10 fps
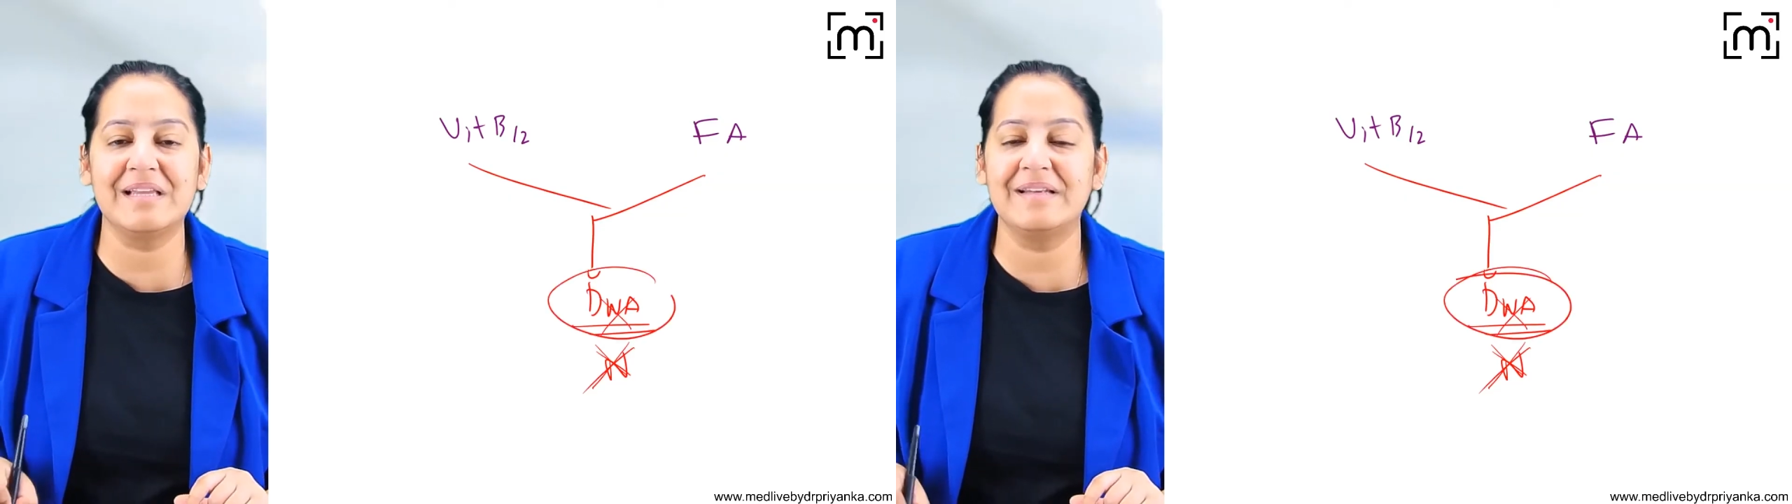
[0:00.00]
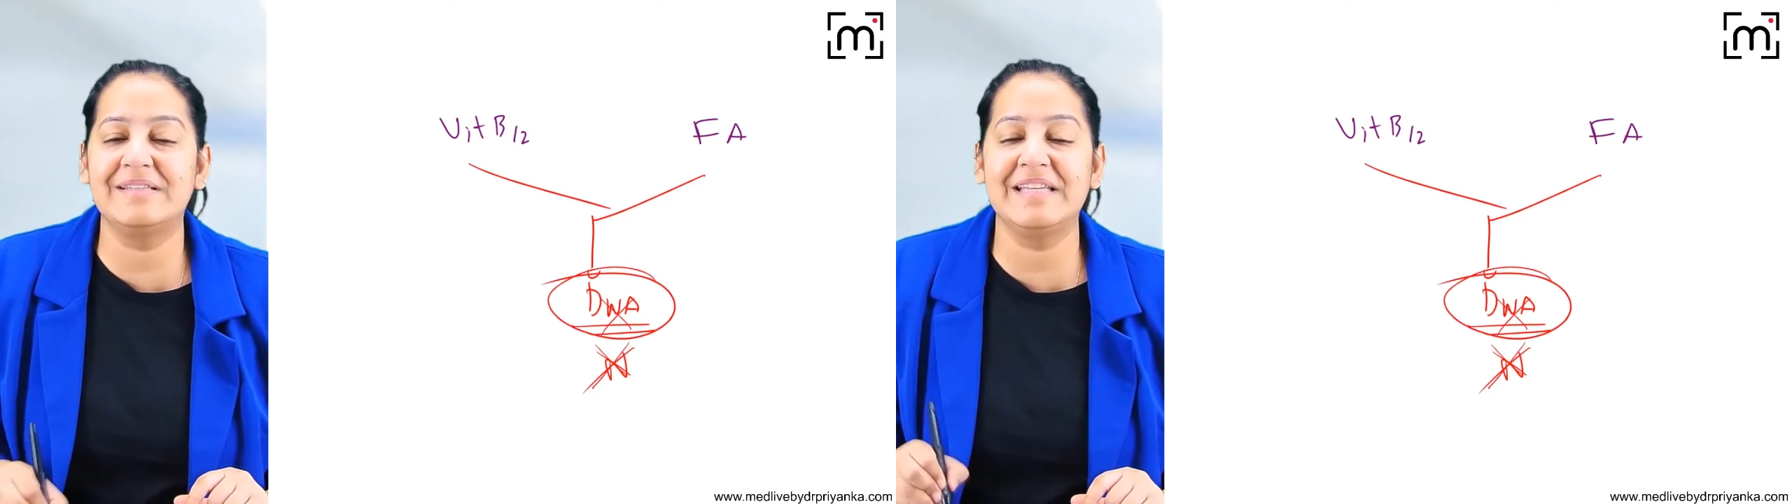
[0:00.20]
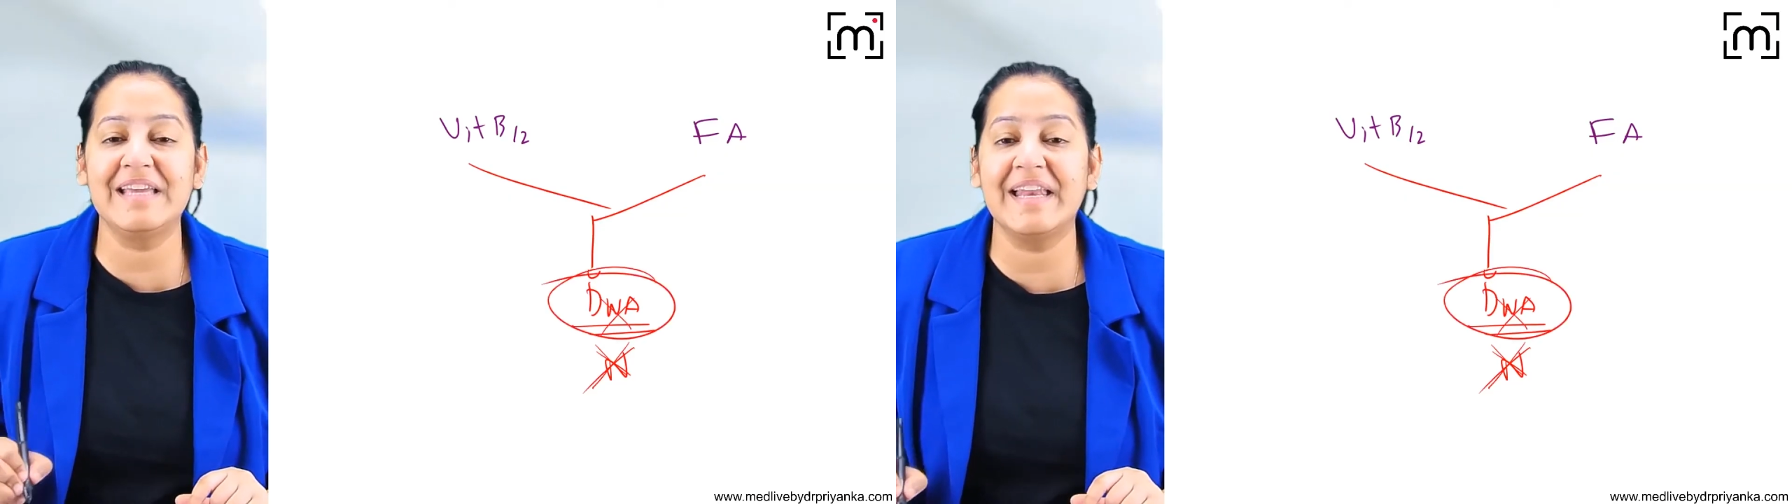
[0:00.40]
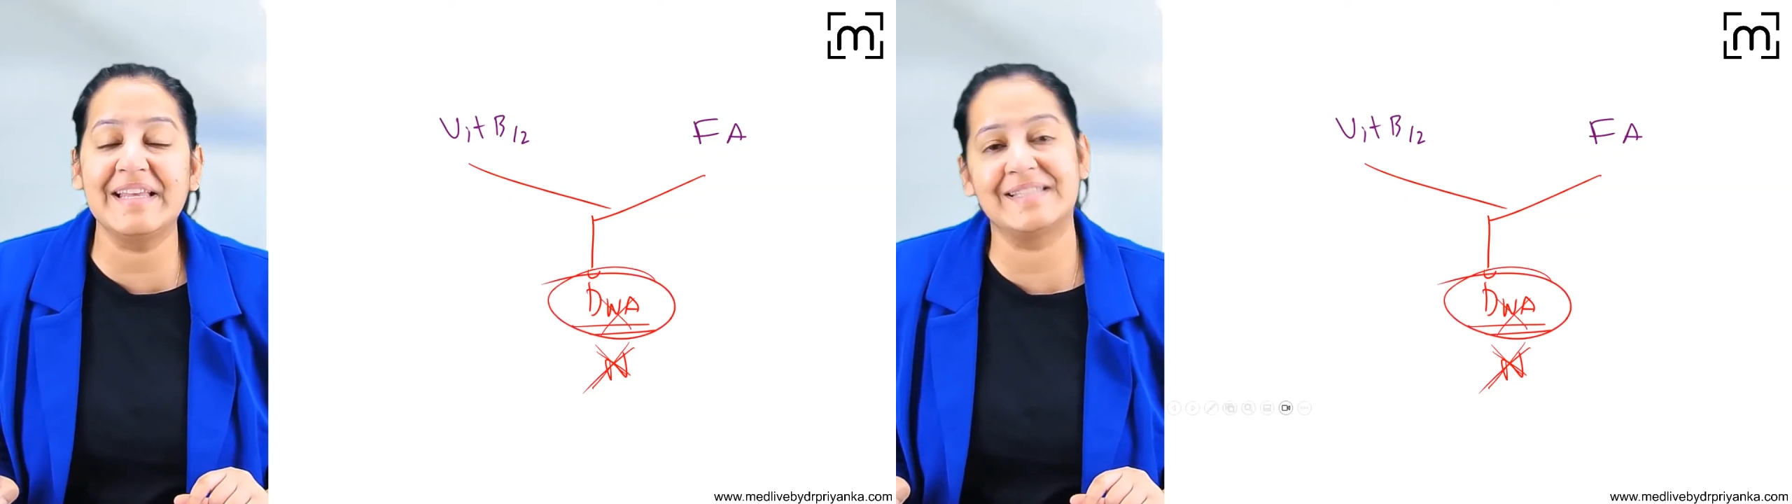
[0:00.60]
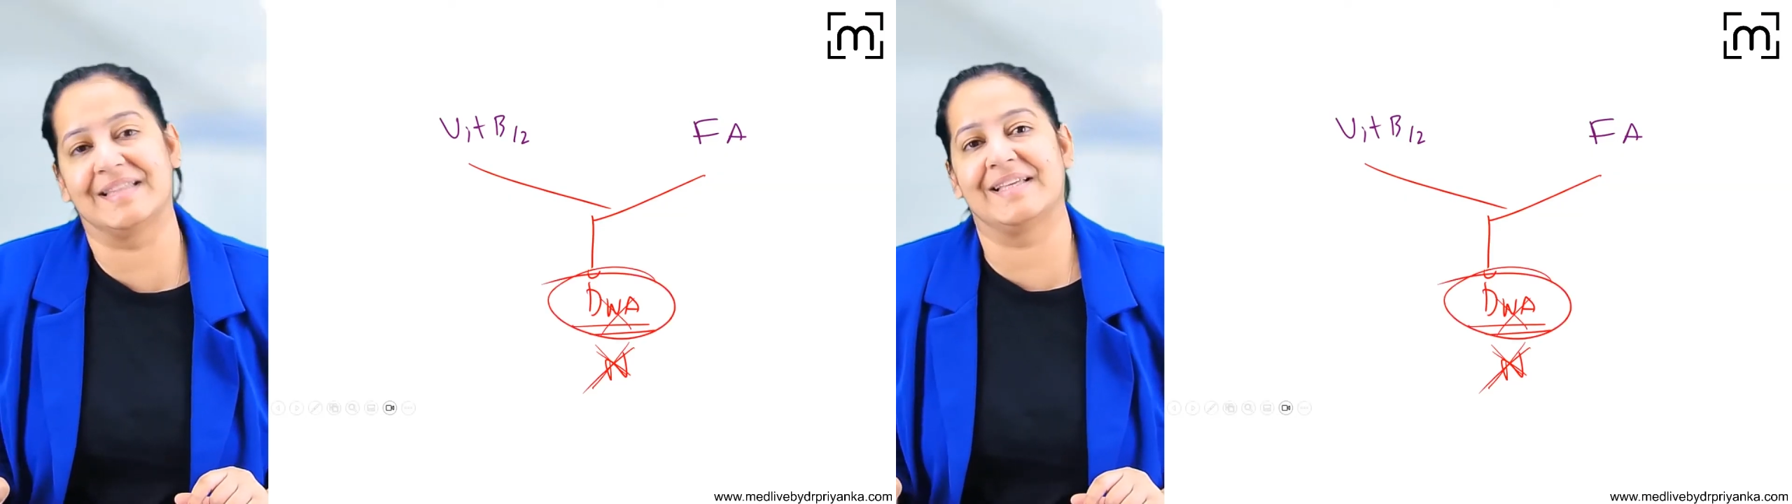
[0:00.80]

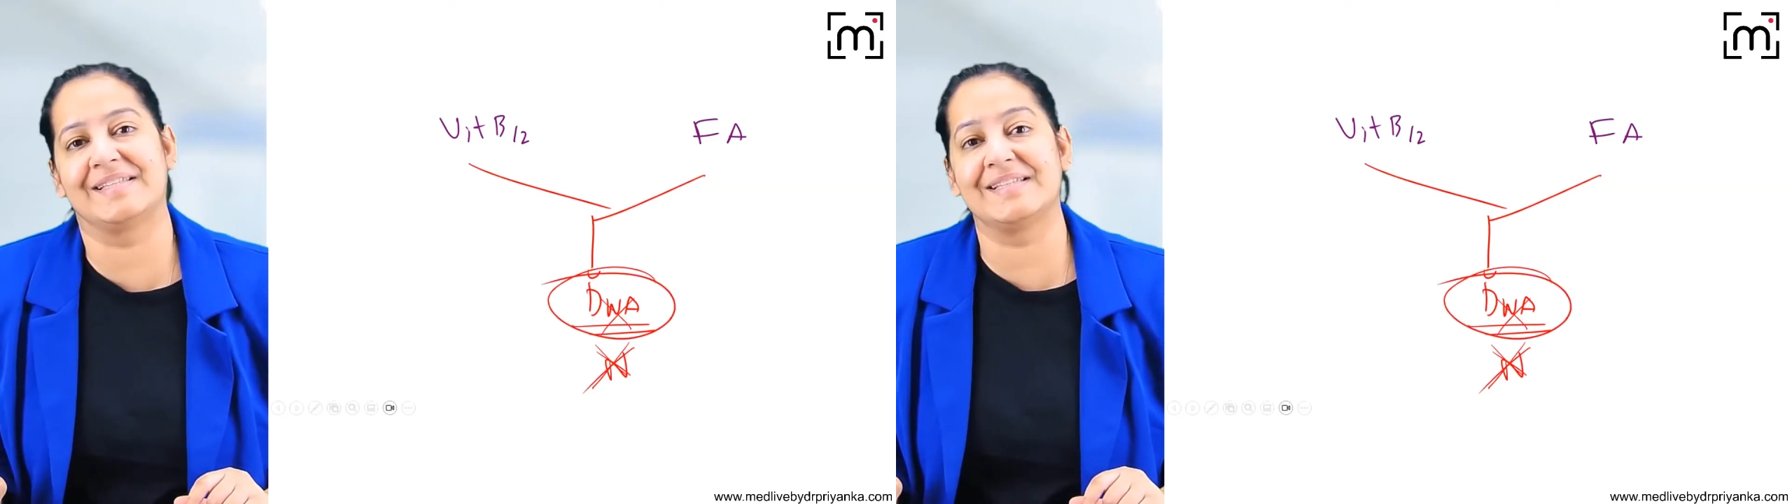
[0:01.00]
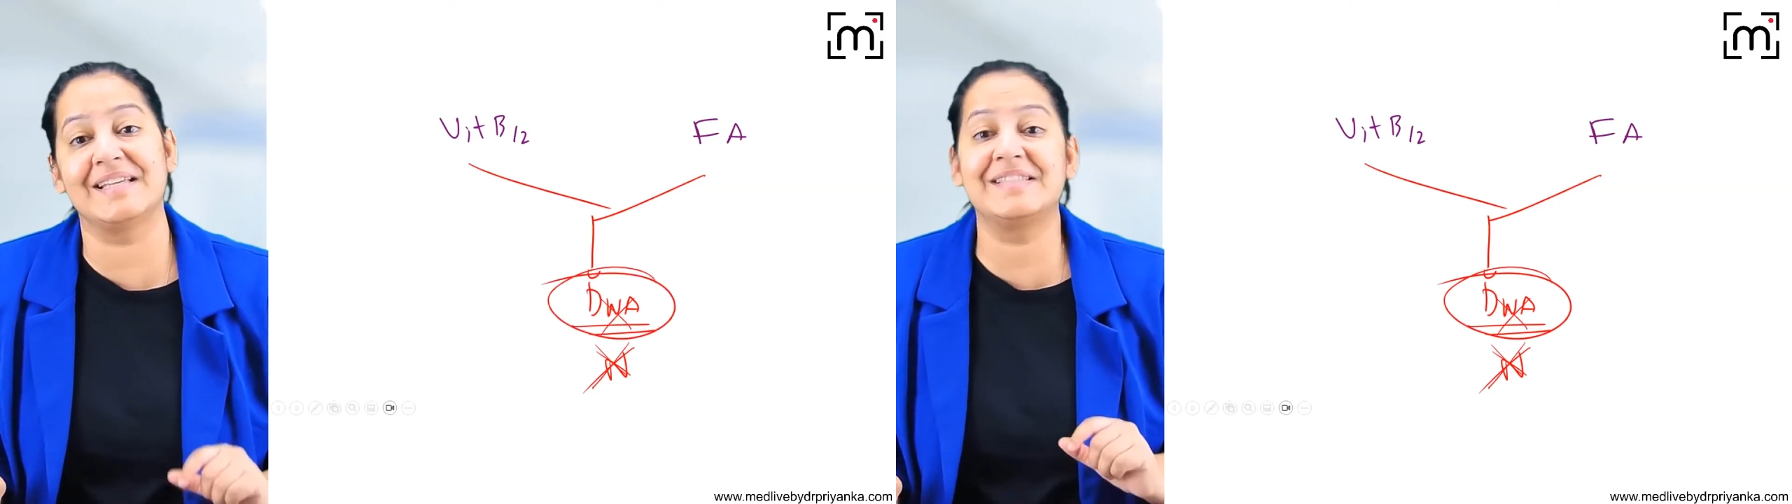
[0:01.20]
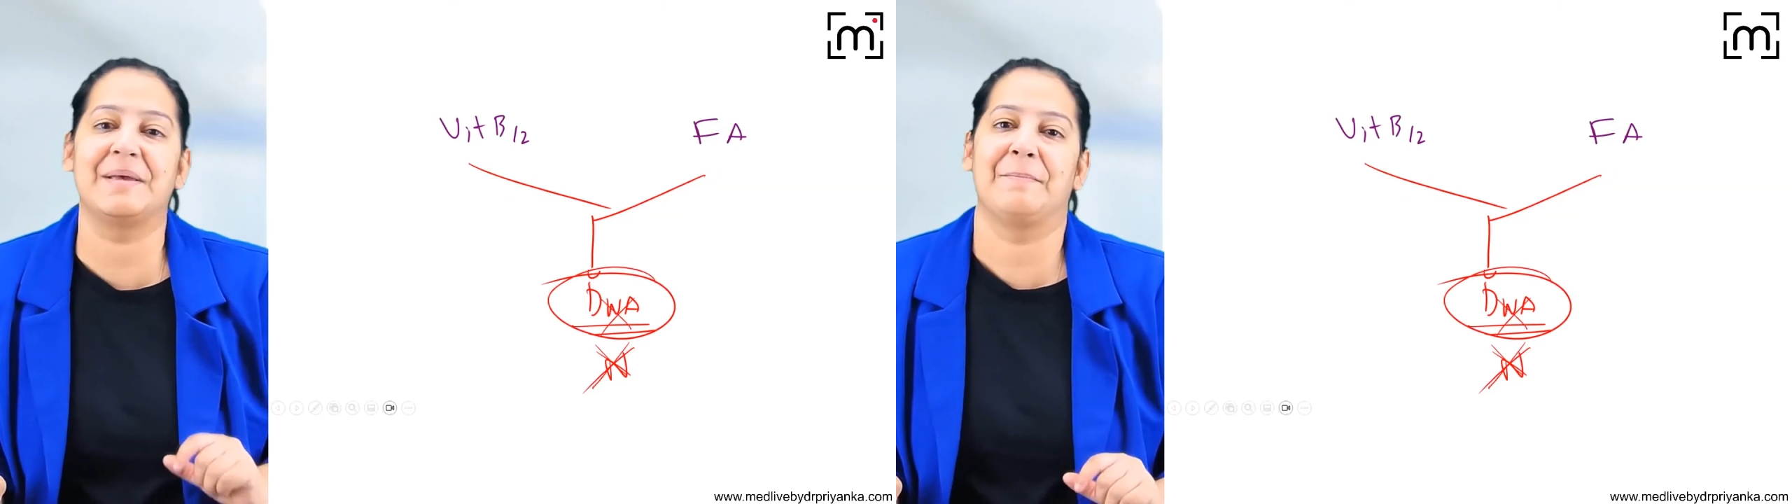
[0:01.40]
DNA synthesis is